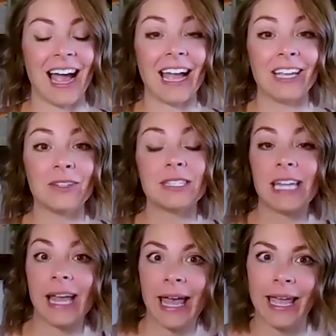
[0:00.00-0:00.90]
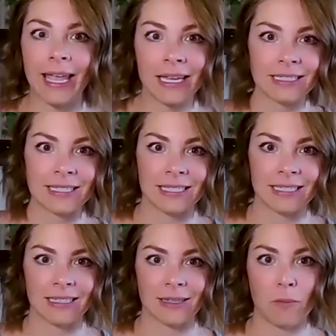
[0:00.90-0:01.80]
I used to hate
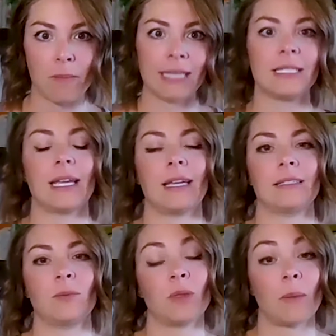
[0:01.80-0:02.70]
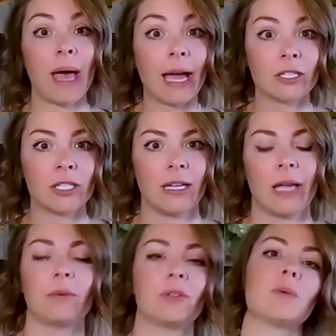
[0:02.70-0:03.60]
Mondays with a passion.
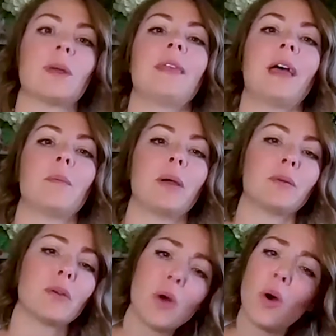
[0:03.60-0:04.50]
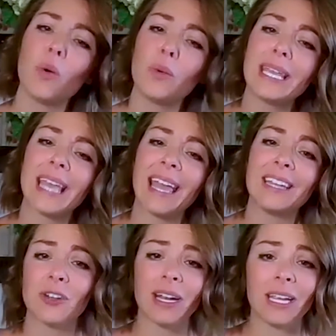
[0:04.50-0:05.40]
I would dread them. I would go the whole
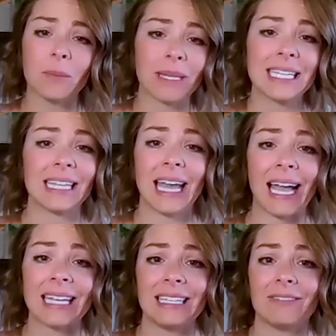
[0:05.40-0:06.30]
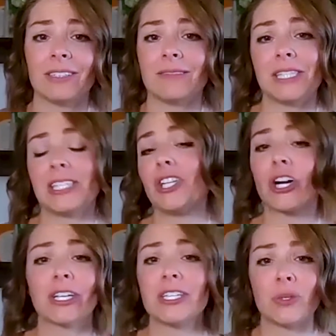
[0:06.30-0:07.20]
weekend dreading Monday that hadn't even
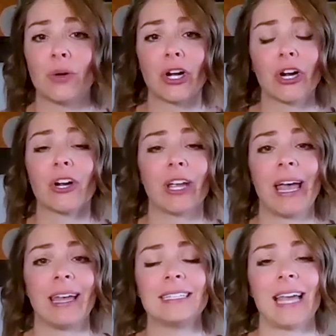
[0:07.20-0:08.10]
started to occur yet.